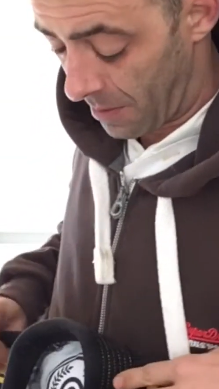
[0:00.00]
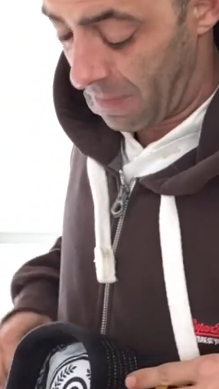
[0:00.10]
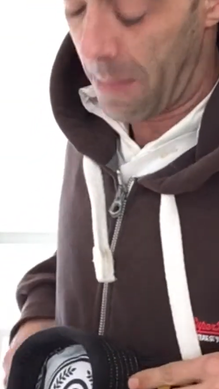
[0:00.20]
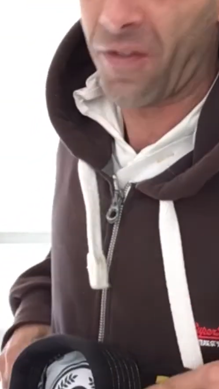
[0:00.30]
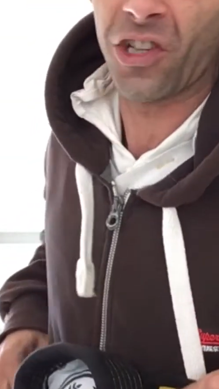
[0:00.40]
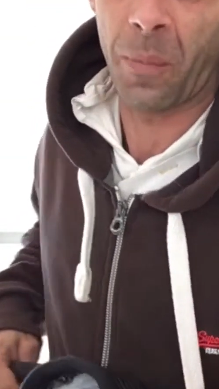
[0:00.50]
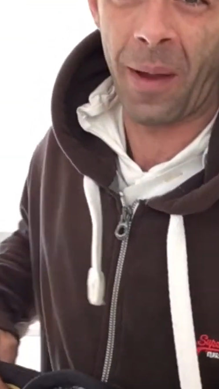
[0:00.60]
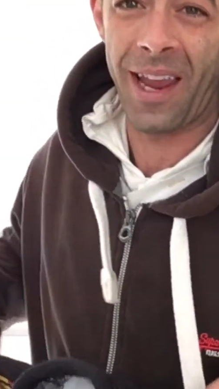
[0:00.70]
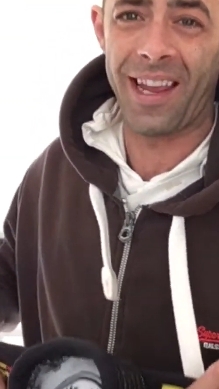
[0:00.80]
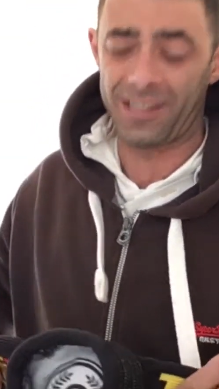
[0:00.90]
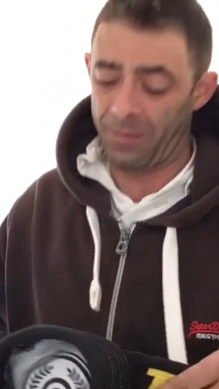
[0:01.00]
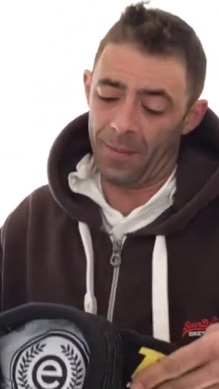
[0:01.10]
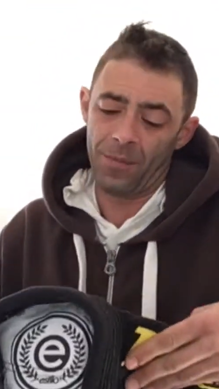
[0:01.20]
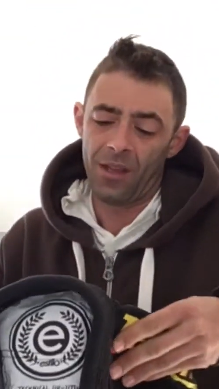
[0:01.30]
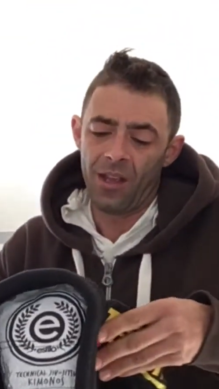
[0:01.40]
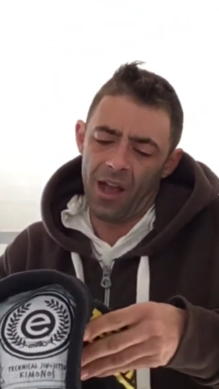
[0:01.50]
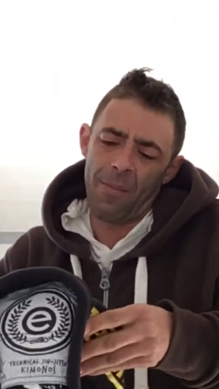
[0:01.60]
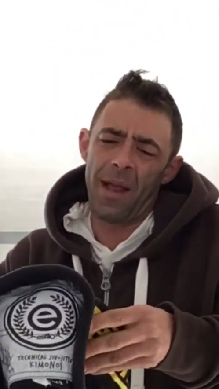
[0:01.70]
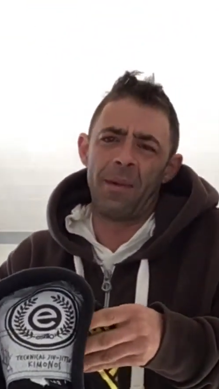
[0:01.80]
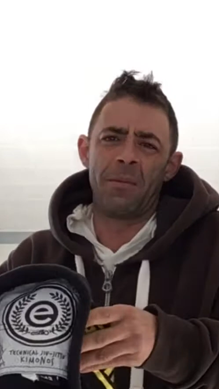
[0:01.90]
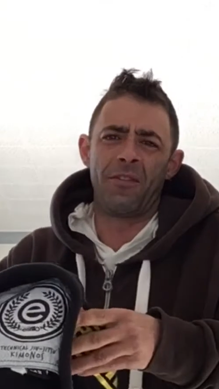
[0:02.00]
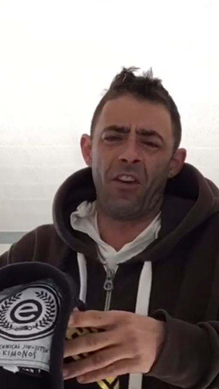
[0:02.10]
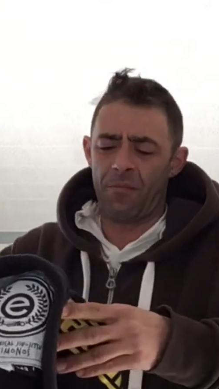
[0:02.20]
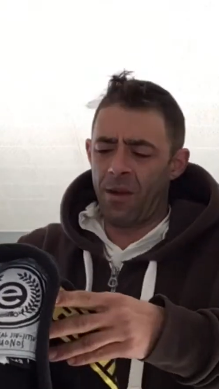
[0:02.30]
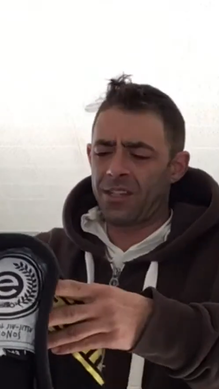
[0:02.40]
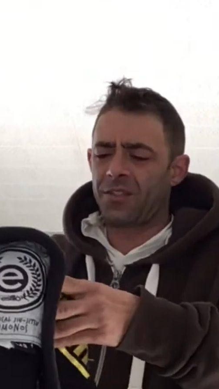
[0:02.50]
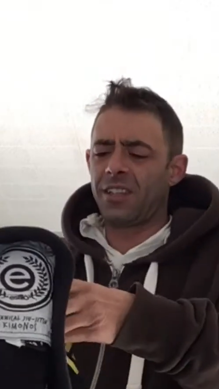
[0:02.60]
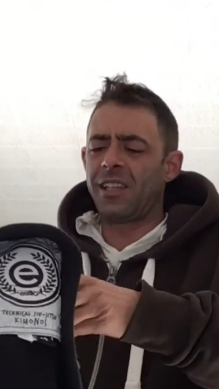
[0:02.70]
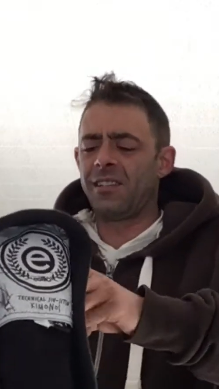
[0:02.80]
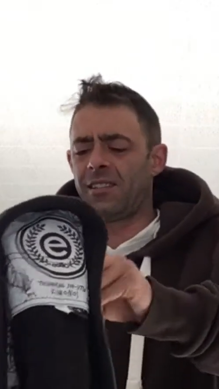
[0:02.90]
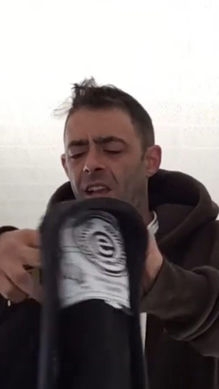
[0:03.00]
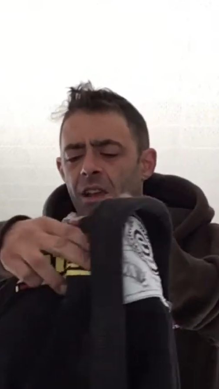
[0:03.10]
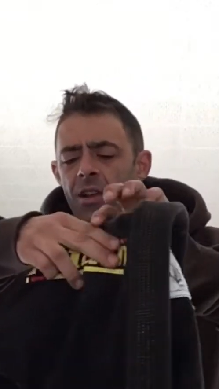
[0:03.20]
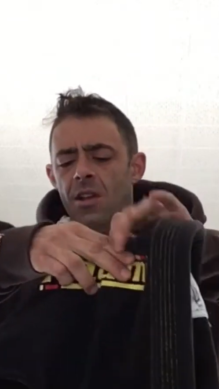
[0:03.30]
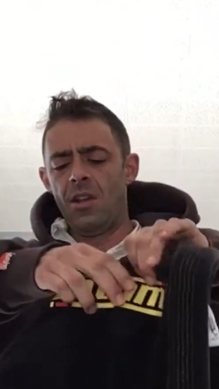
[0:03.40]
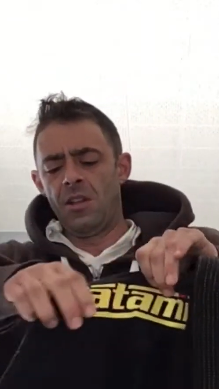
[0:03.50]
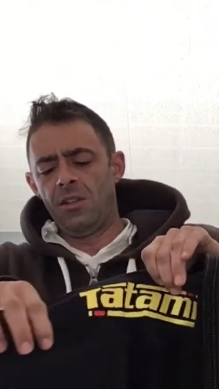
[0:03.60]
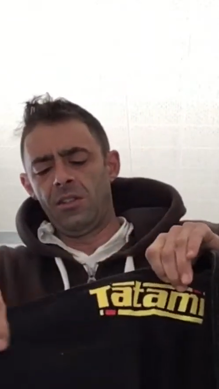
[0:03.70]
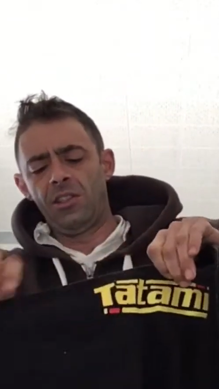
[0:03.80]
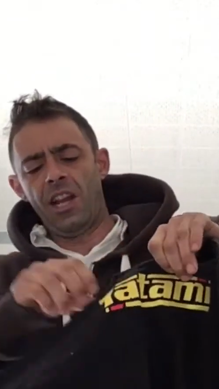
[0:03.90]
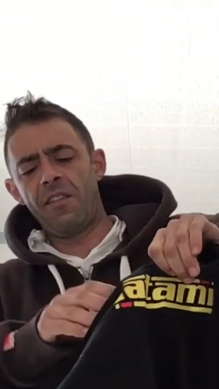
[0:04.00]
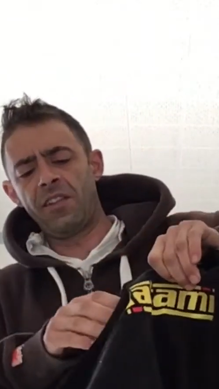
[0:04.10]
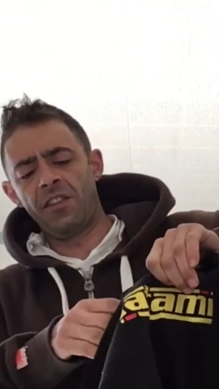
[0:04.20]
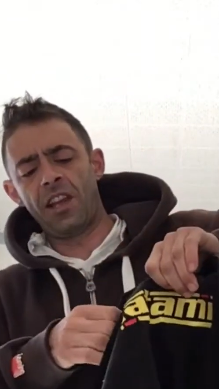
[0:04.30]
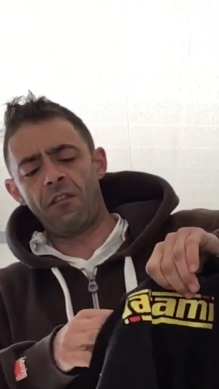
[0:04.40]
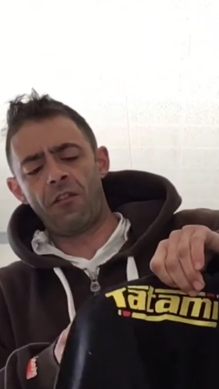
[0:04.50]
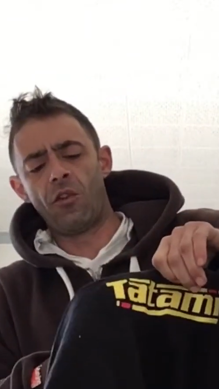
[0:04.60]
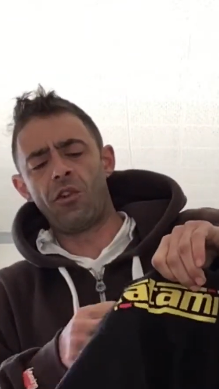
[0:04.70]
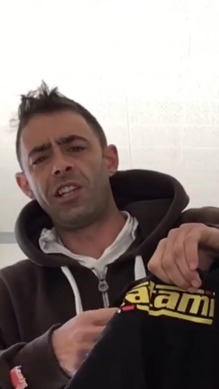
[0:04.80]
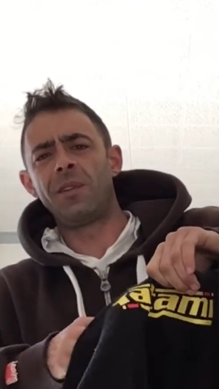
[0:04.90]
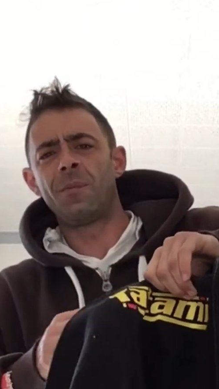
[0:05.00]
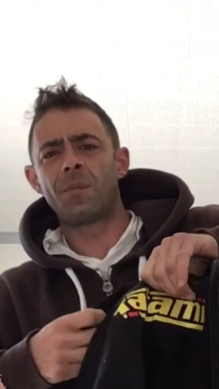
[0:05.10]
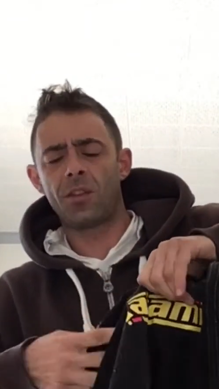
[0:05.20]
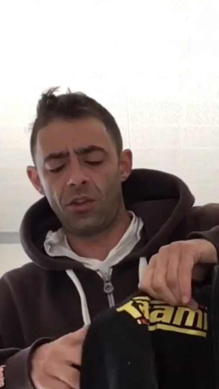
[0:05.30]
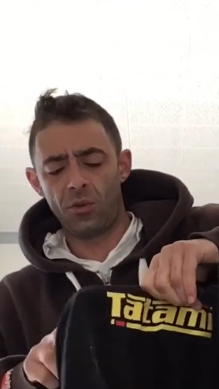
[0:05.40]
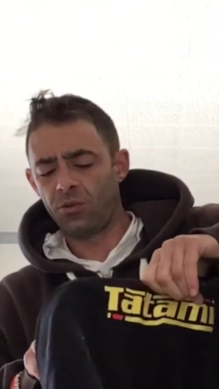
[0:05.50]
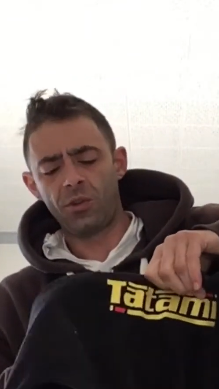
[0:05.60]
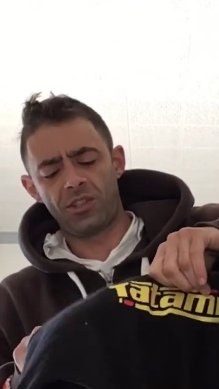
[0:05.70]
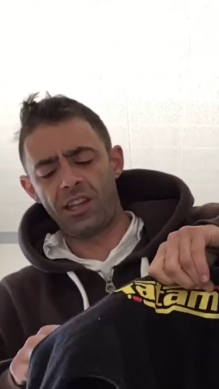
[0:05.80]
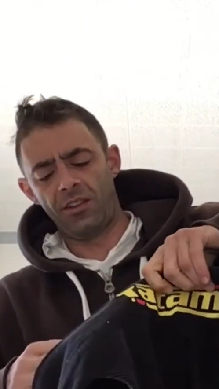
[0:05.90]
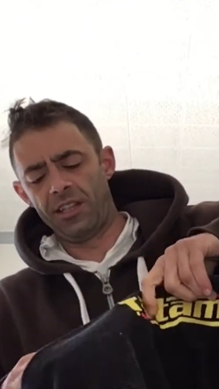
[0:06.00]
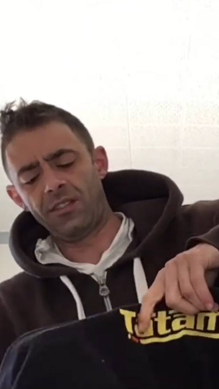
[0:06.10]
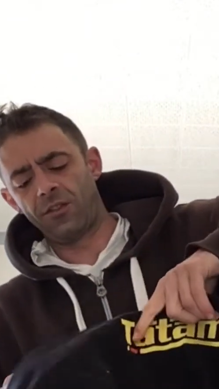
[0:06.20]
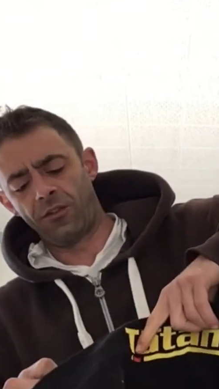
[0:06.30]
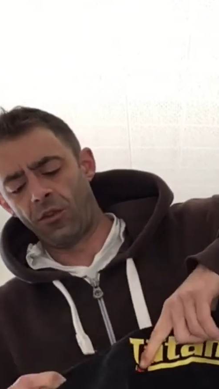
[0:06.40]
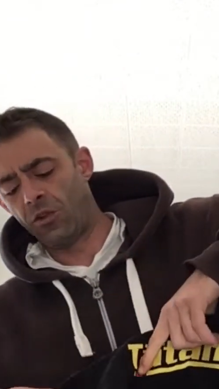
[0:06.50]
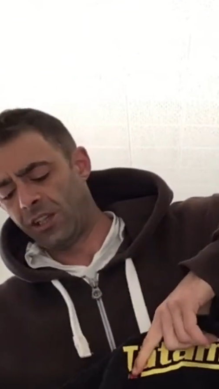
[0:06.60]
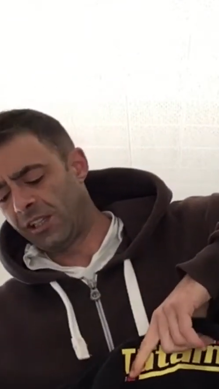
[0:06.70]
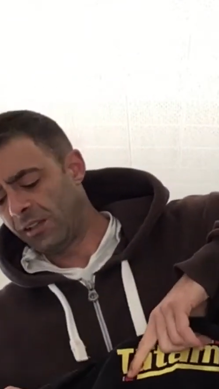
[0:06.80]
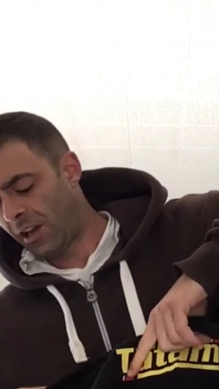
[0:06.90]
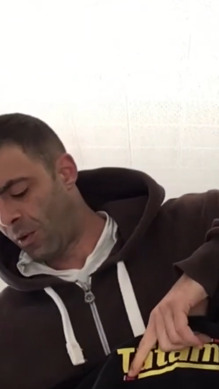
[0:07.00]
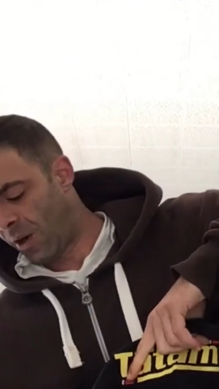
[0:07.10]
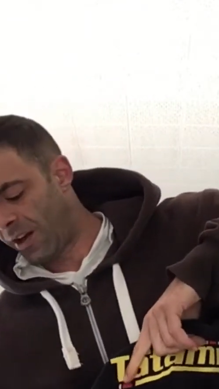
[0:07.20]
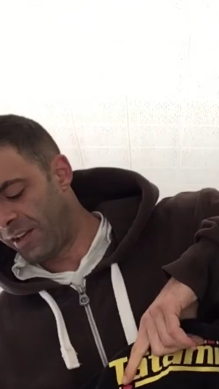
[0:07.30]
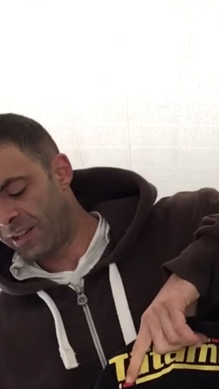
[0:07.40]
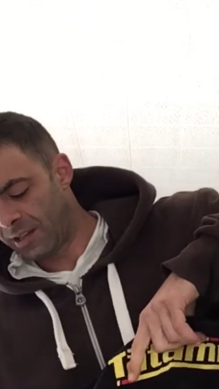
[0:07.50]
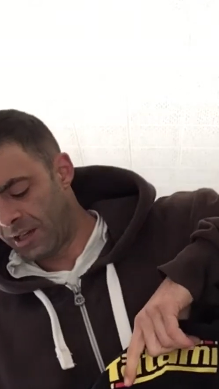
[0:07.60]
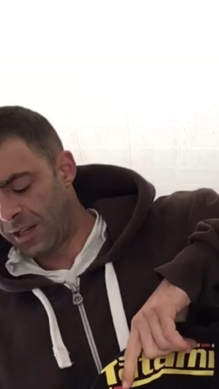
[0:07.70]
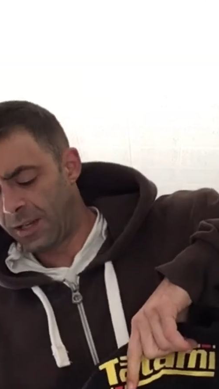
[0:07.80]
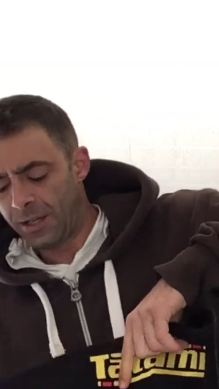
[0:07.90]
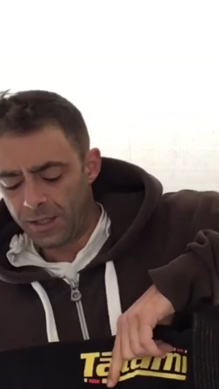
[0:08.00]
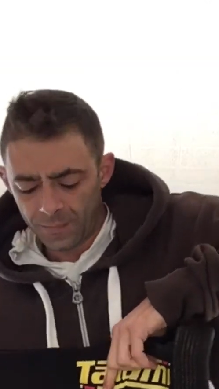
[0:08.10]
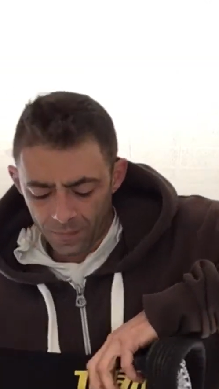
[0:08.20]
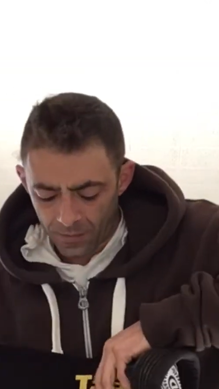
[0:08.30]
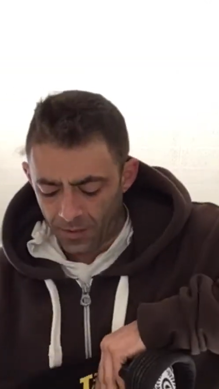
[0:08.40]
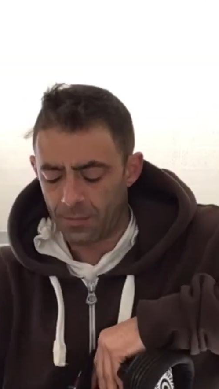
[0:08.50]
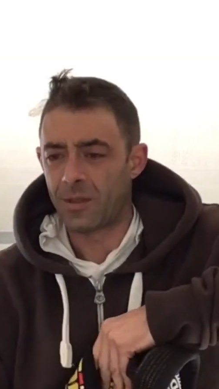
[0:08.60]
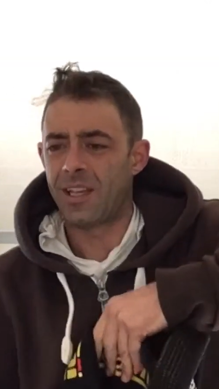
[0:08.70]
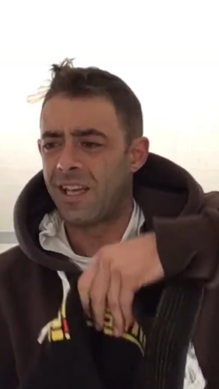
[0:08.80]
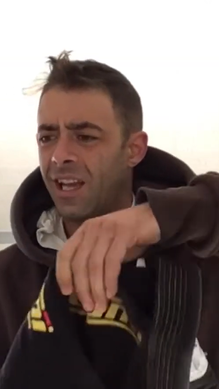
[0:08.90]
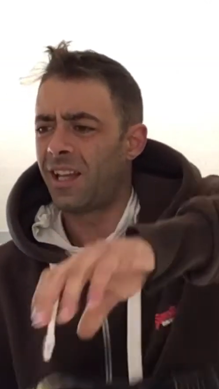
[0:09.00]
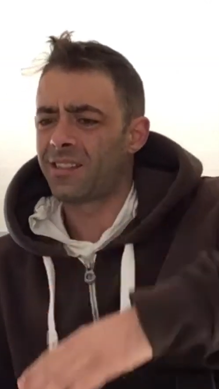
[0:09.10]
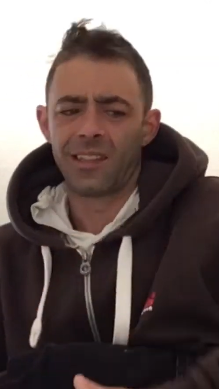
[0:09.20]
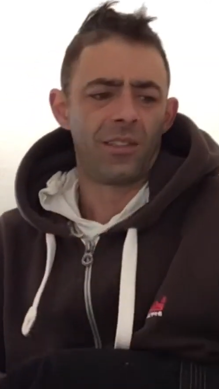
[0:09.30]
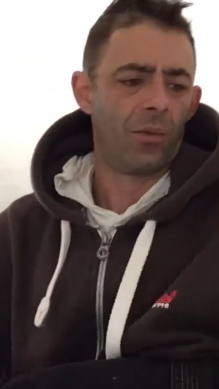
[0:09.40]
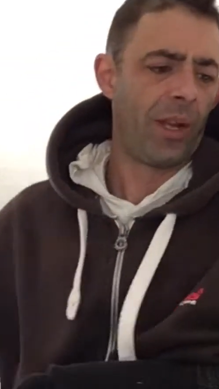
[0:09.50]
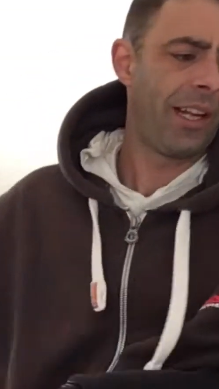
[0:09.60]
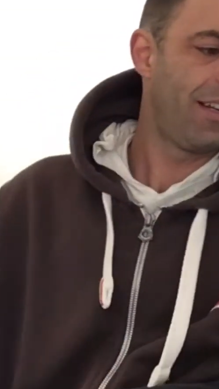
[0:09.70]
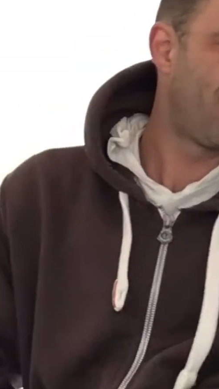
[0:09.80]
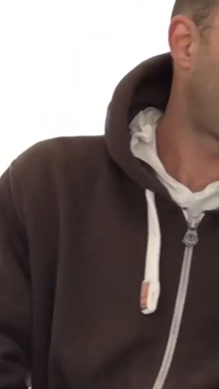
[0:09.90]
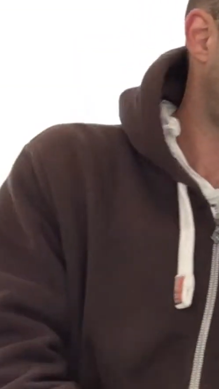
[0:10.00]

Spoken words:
Maybe if you've got the pants, but paid maybe $5 for these. So, you know, even if you get 40, you'll sell this for 40. No worries. But there you go. That's a little win.